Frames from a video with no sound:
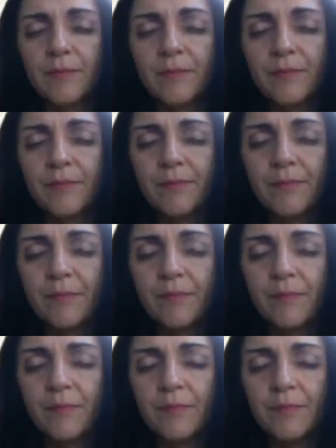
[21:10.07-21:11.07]

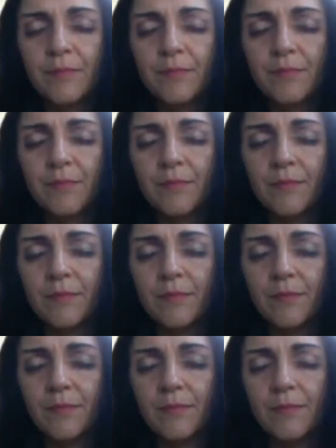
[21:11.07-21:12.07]

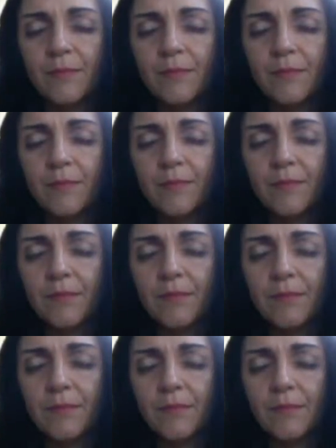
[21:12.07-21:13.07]

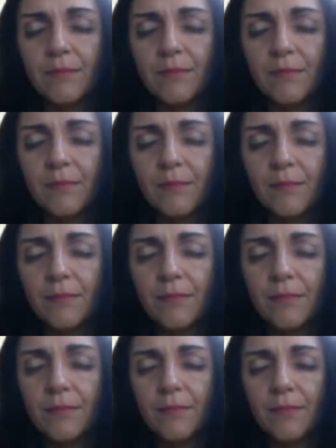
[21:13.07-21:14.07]

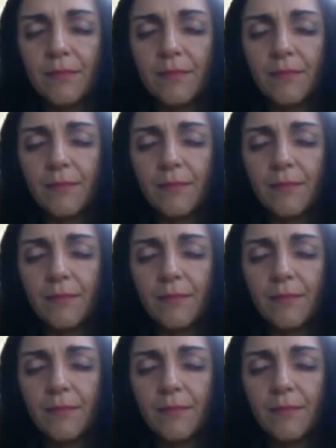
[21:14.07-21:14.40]
Nobody speaks.